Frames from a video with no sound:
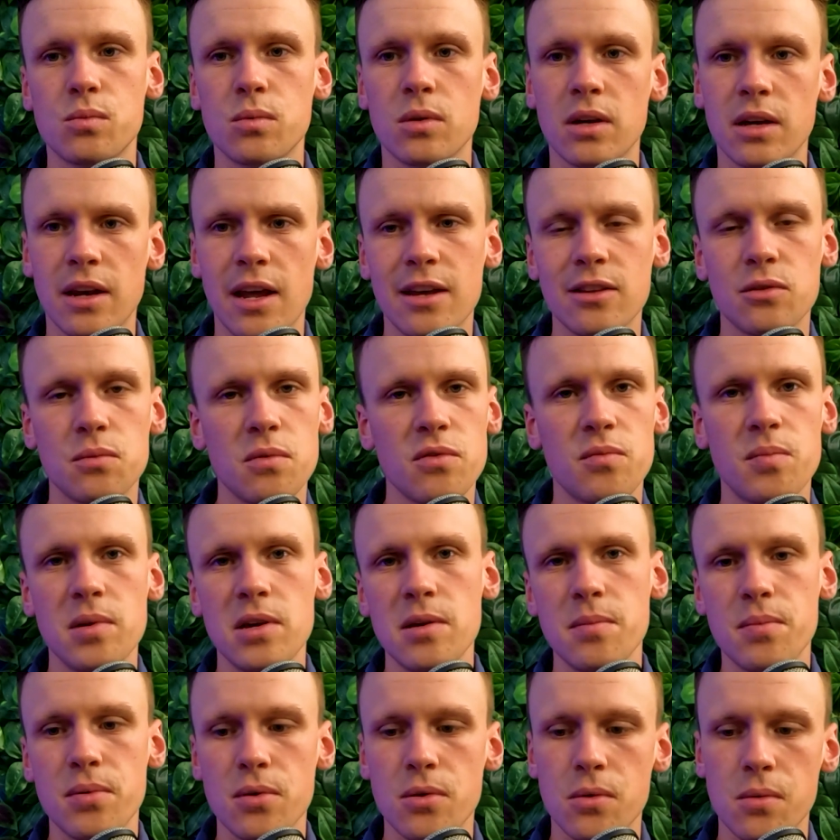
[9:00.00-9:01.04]
connecting with
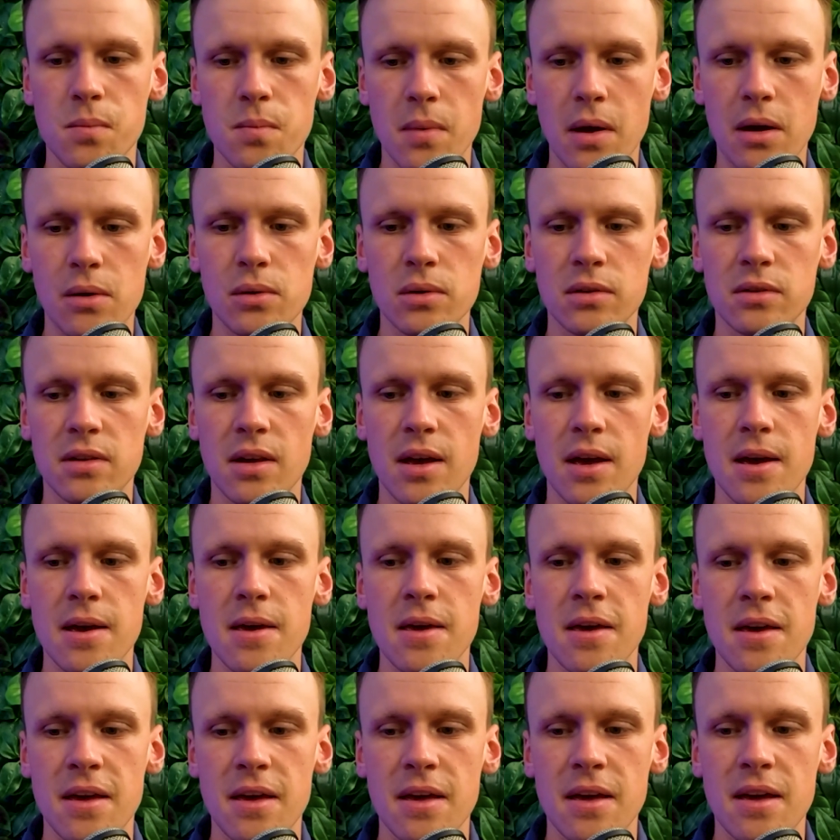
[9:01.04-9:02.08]
people, I would say
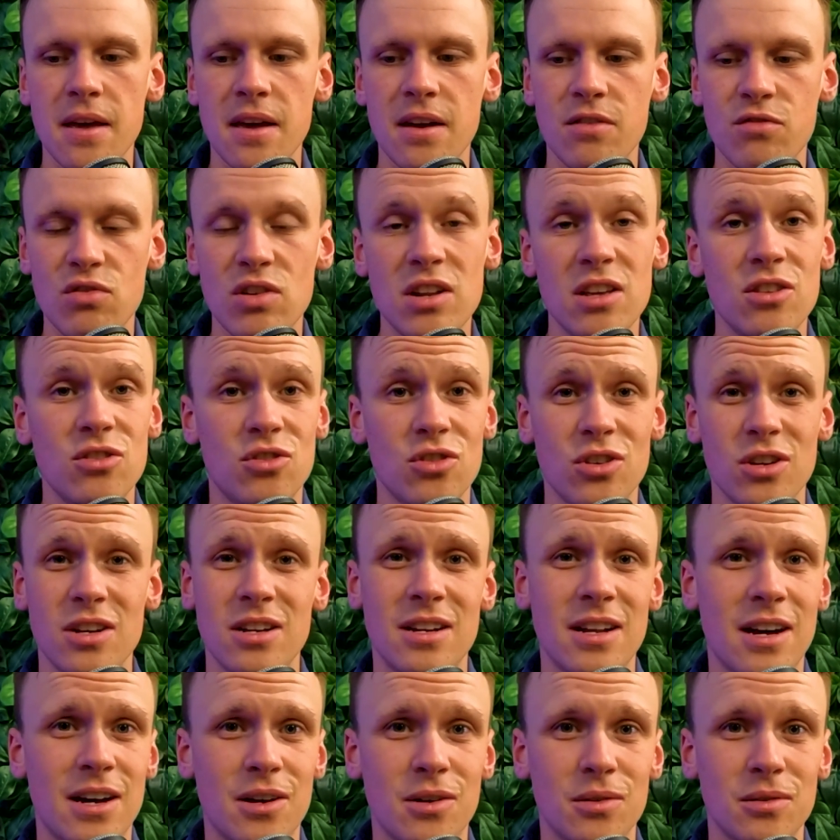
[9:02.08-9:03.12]
really enjoy it
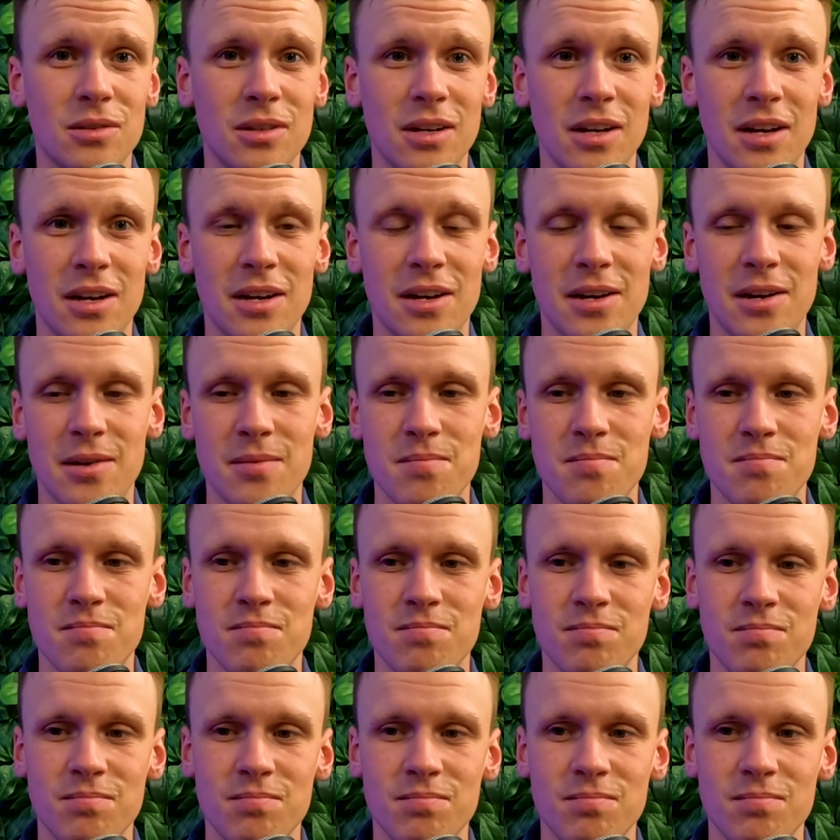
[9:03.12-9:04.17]
now.
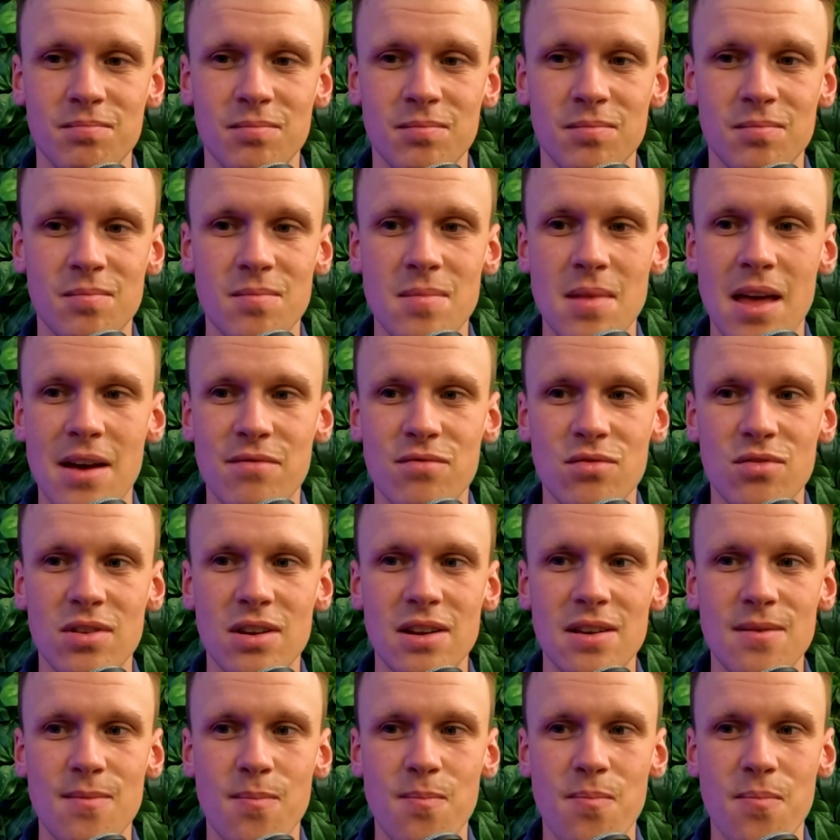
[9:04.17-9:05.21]
Never
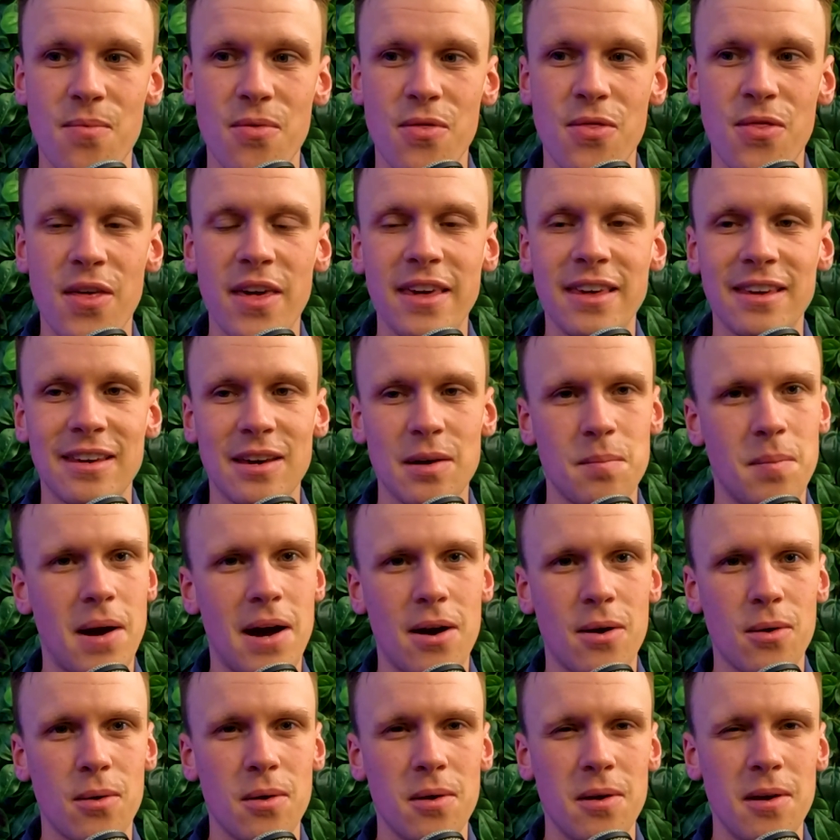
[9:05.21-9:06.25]
really think
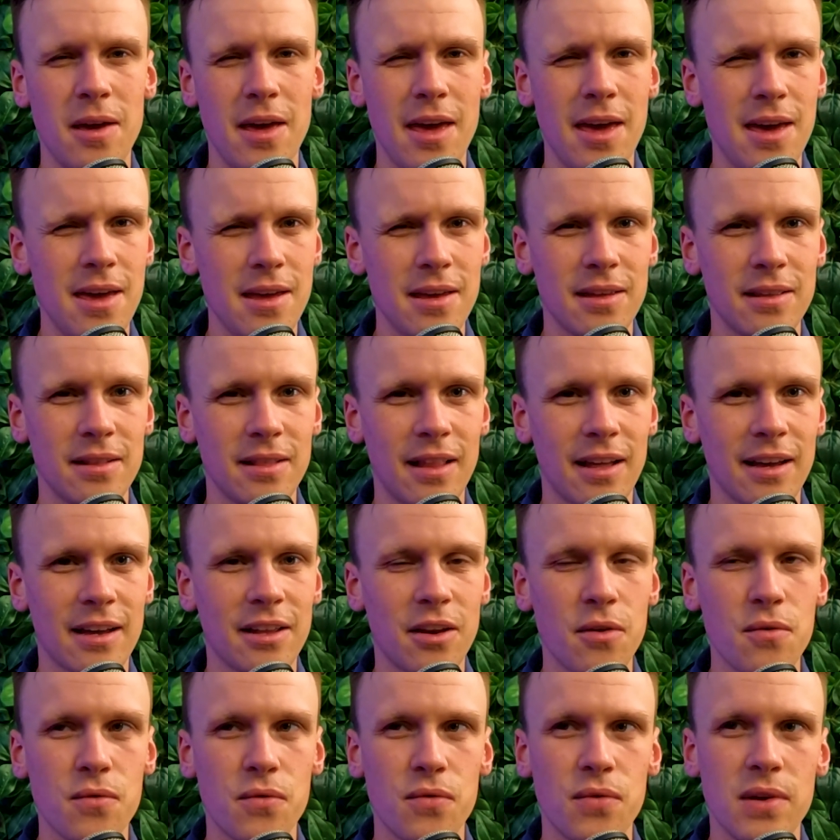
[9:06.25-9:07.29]
about it. I
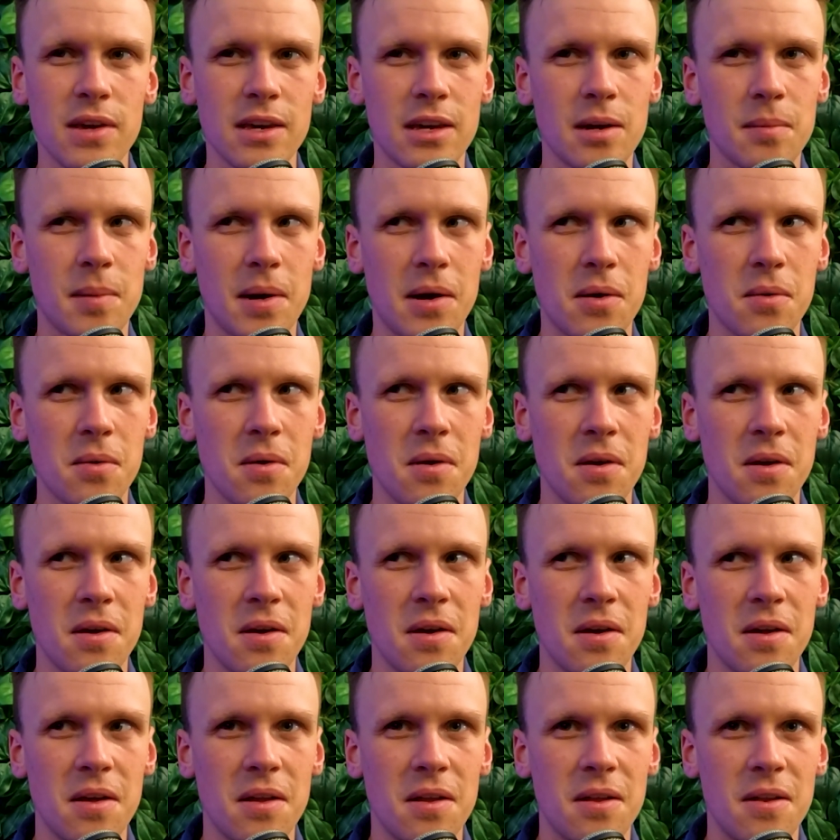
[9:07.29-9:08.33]
don't think about
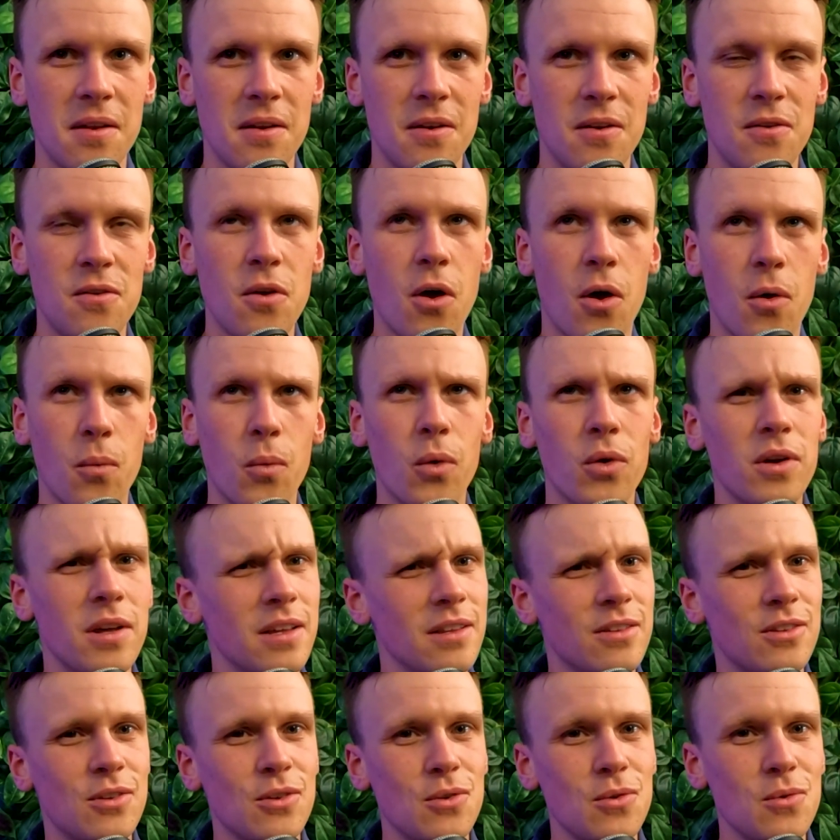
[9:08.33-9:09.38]
not wanting
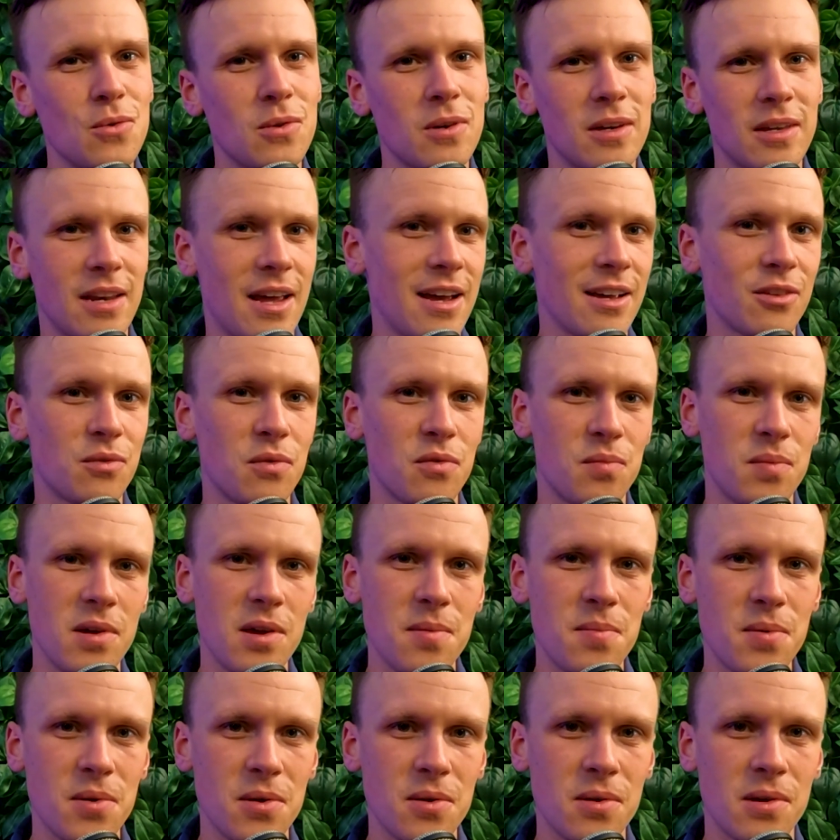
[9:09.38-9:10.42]
to connect with
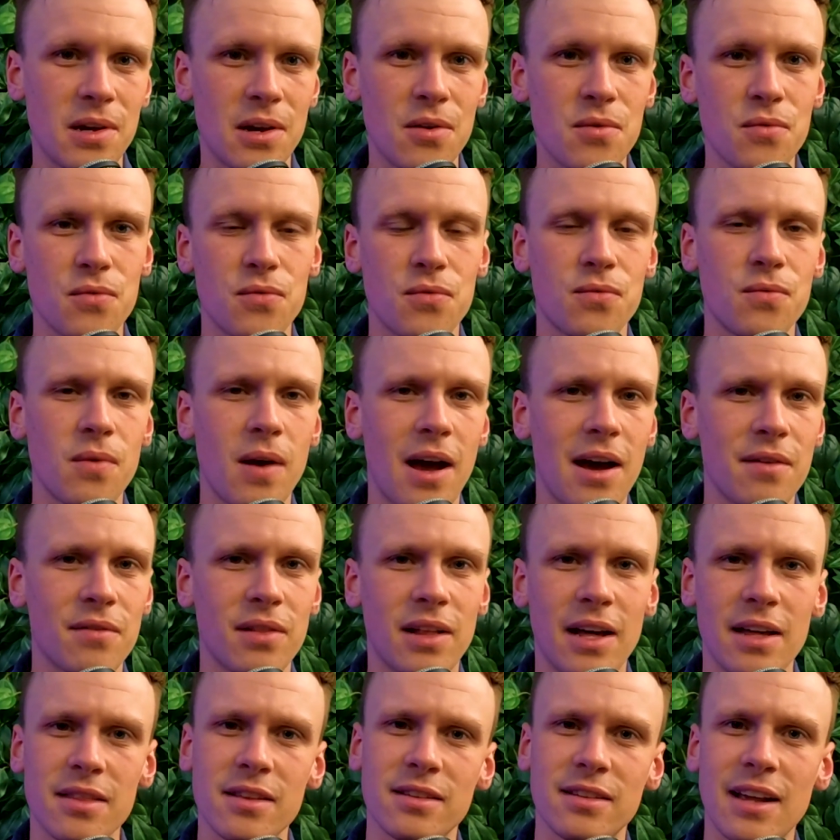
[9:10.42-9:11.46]
people. I don't have
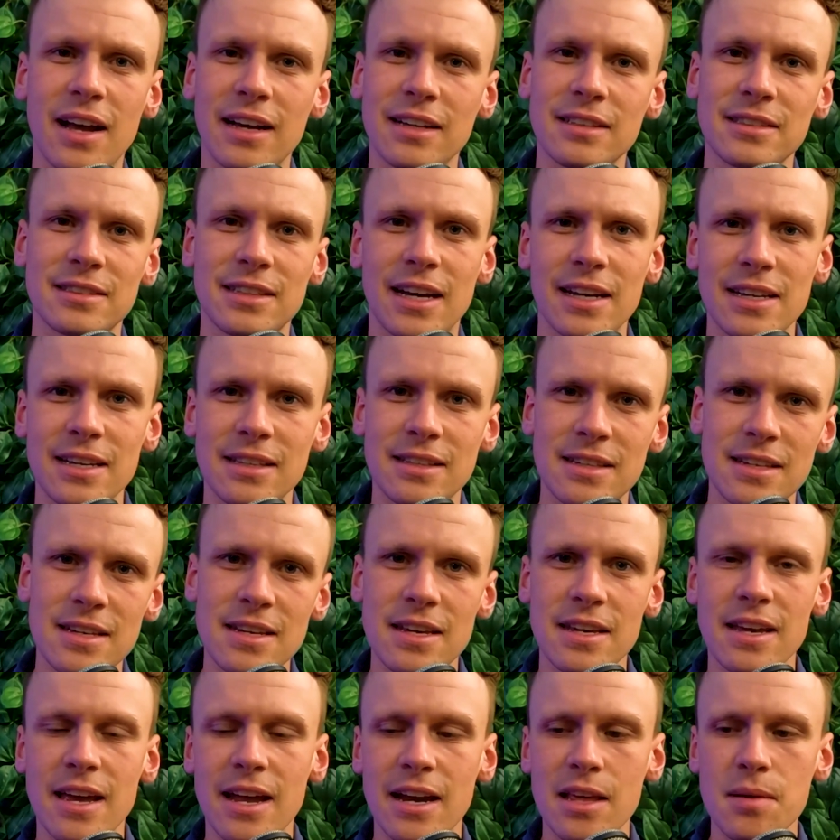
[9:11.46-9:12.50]
this
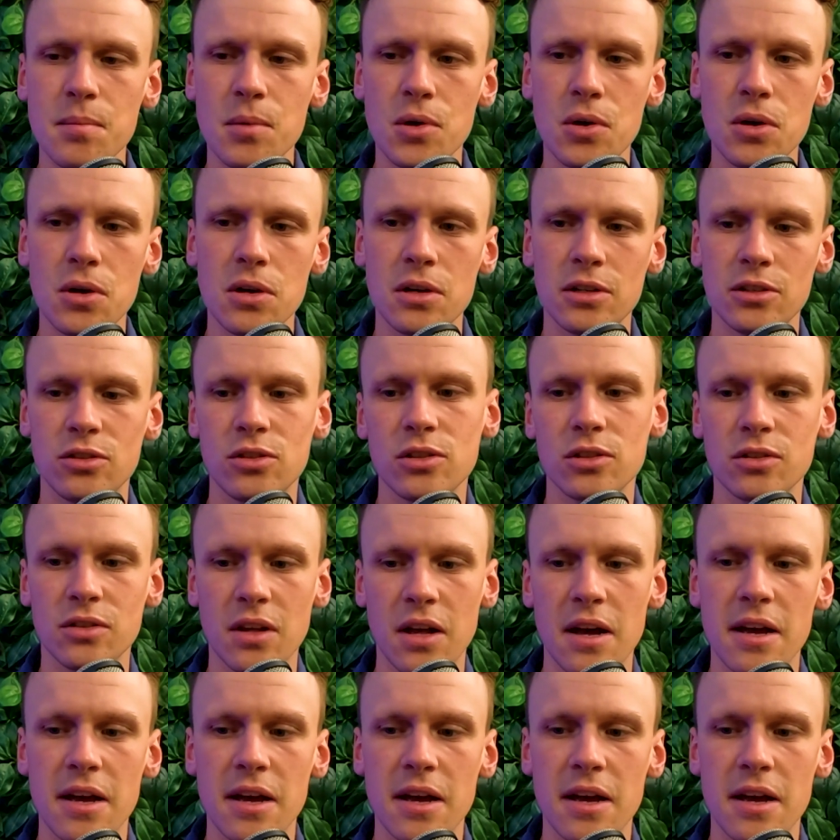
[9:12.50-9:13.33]
anxiety anymore. It's just